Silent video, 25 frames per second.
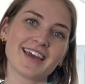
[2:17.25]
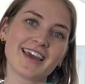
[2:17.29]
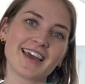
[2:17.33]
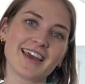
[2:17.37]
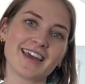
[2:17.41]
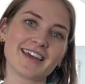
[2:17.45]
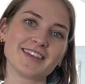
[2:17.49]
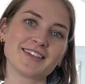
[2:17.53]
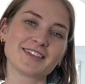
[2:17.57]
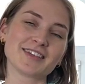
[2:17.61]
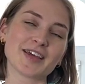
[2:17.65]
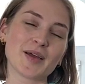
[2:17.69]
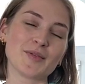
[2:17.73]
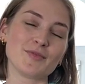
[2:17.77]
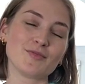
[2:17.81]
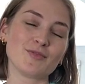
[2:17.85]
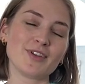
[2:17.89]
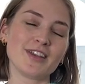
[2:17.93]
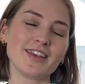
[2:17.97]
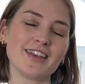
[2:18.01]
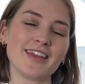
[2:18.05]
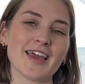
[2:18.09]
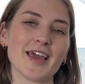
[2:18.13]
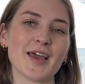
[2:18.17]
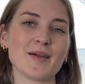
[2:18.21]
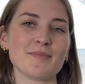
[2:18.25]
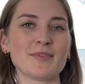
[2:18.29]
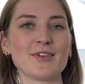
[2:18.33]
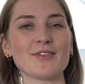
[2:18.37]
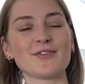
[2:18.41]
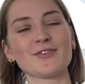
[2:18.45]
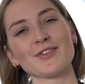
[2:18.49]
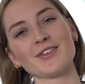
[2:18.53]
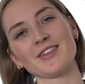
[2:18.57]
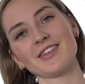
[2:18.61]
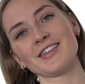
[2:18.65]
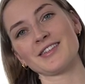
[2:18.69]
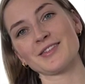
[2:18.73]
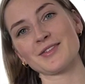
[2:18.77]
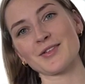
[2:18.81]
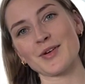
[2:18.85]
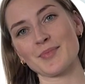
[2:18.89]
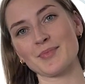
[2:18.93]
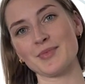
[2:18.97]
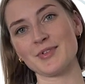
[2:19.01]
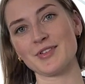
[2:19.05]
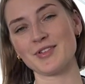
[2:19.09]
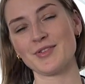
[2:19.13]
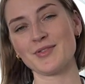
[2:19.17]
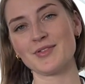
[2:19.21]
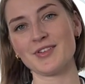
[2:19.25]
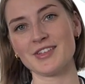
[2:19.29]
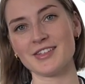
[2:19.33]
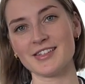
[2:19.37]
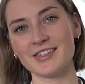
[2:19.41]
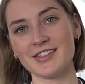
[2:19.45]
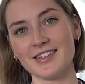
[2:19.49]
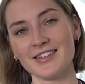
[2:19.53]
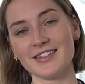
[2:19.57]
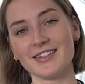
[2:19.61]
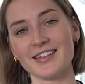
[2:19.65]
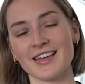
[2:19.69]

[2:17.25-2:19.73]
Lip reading: And I'm really happy for this opportunity